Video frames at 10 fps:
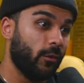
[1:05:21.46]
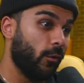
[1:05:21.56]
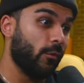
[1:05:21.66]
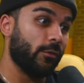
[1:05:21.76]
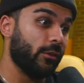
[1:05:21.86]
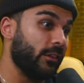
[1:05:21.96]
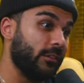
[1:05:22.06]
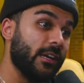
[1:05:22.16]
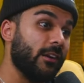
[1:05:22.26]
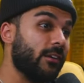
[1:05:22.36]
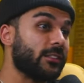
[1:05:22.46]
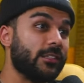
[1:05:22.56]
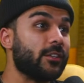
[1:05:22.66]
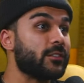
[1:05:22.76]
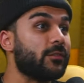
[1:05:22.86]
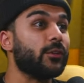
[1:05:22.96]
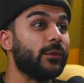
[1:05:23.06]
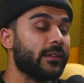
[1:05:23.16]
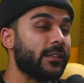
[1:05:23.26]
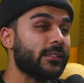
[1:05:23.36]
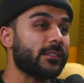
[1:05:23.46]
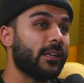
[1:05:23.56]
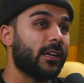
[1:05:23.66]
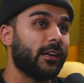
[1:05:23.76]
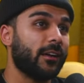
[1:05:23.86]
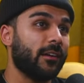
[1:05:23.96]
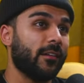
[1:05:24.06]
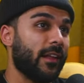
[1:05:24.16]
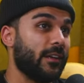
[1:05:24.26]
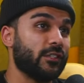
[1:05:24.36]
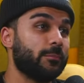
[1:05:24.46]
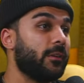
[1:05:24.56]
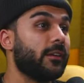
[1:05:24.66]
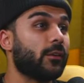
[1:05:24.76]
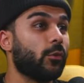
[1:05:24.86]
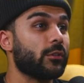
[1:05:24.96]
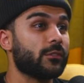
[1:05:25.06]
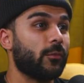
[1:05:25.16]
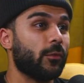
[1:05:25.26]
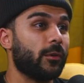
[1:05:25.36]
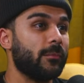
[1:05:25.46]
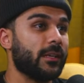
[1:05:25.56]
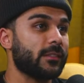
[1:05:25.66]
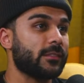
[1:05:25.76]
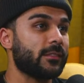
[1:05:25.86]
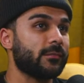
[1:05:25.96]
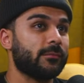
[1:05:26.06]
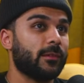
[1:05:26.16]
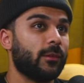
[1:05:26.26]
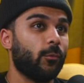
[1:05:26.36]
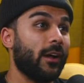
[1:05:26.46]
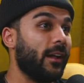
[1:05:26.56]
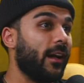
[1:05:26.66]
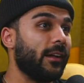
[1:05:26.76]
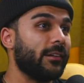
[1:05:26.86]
over years and years of doing this uh, that I just put in a course form because why not?